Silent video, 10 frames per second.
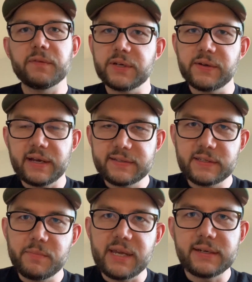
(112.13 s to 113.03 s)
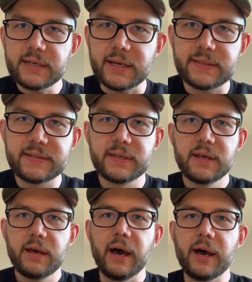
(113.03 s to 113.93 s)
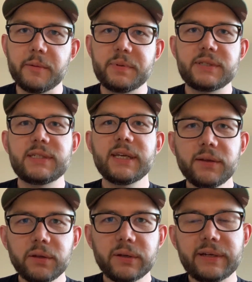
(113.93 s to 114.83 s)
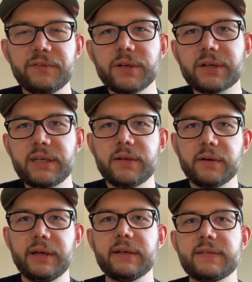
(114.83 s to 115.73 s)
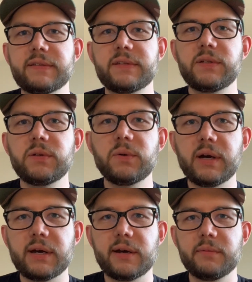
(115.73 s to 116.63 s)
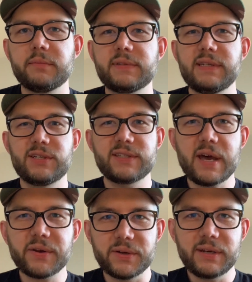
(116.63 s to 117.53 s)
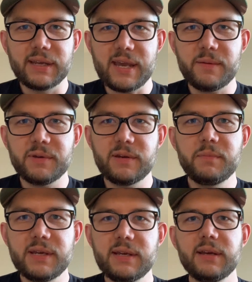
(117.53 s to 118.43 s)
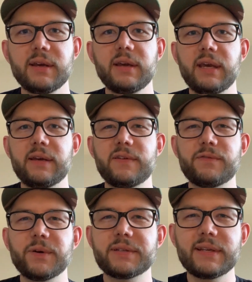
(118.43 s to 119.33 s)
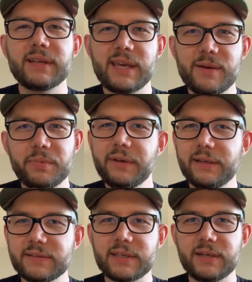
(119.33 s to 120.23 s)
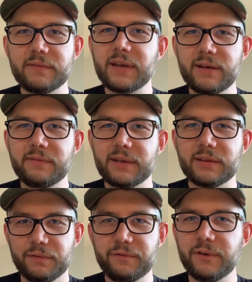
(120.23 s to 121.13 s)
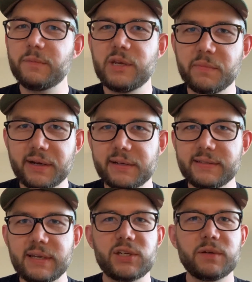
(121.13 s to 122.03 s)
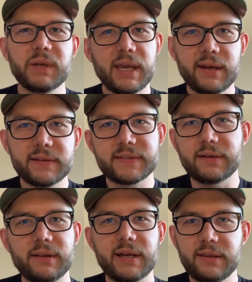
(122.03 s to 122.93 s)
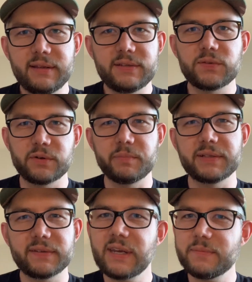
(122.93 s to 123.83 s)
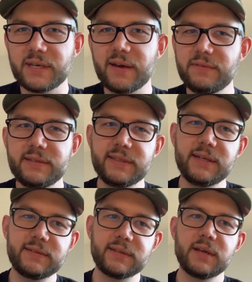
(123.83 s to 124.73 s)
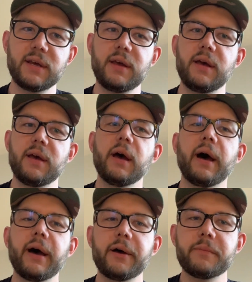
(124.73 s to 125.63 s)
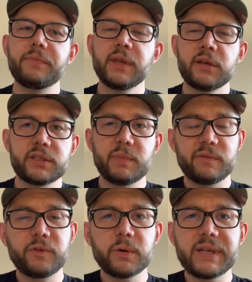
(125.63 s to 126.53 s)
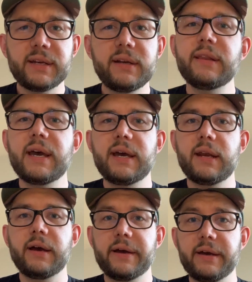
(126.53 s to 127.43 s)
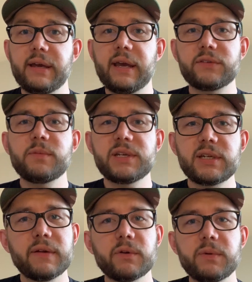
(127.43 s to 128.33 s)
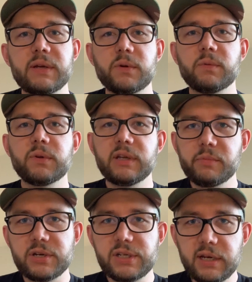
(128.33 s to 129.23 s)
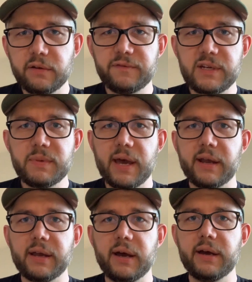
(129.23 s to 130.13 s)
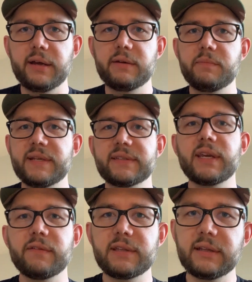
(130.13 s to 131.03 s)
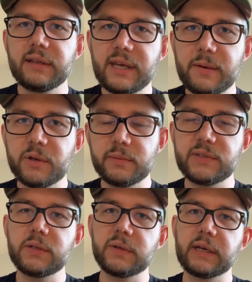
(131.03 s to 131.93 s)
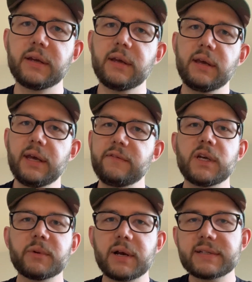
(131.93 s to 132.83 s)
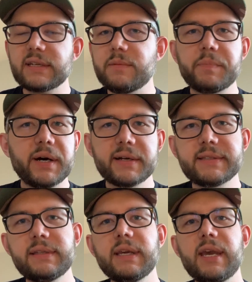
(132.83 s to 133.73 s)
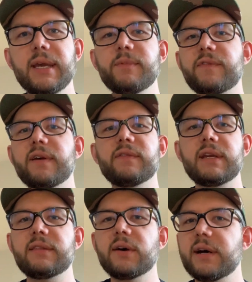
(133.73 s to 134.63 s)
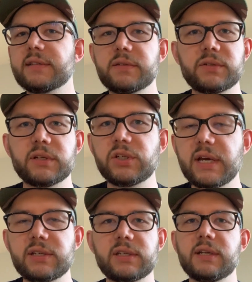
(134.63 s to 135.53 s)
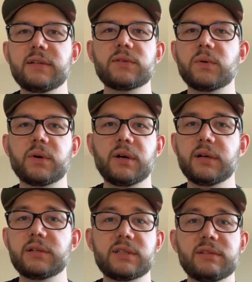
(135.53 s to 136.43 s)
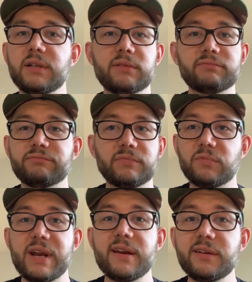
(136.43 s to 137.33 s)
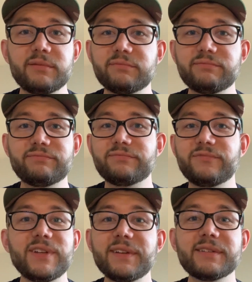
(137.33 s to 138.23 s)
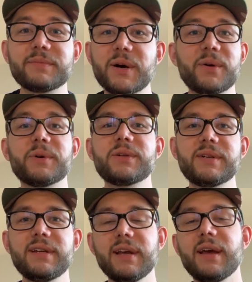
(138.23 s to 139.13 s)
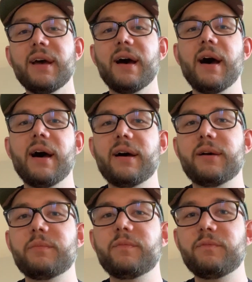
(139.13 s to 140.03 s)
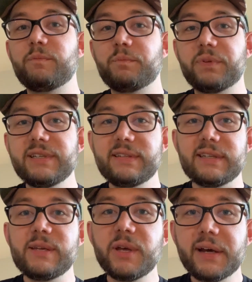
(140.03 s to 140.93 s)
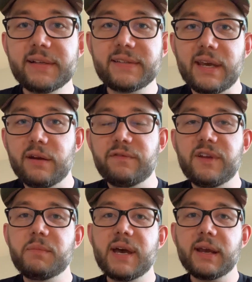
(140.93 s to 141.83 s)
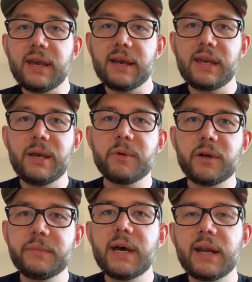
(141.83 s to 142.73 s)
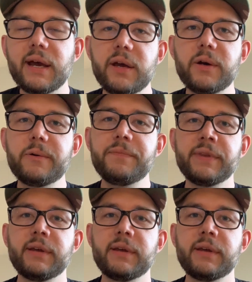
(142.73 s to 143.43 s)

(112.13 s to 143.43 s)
for you guys to beta test. Particularly if you're curious to see just how good a game can be. If you focus on the gameplay instead of kind of like the freemium monetization mechanics lot of these sort of puzzle games have these days. So before we get into that, as we mentioned every week, we really appreciate your feedback on basically everything that Game Club's doing. If you come across any bugs in the game, if you have any thoughts or suggestions or just, you know, random feelings about what we're doing, please email us at feedback@gameclub.io.